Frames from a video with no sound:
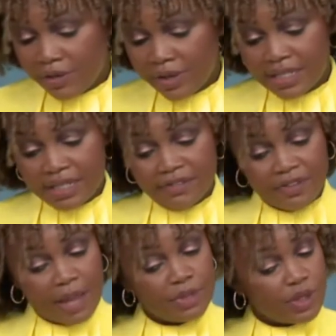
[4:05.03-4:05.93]
rhetoric is
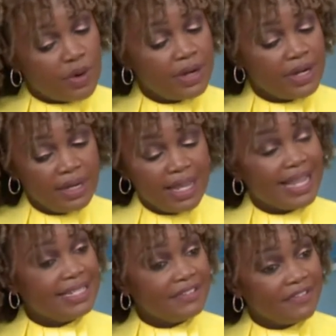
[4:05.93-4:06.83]
inflammatory
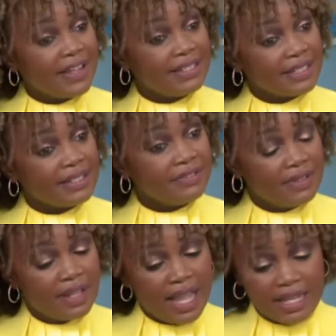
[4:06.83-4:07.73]
and
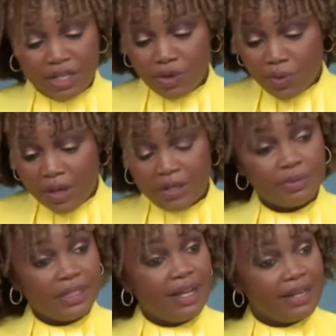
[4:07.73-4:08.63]
divisive and
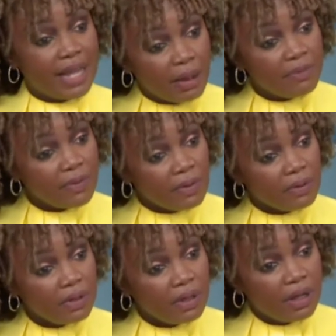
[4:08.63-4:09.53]
incredibly unhelpful.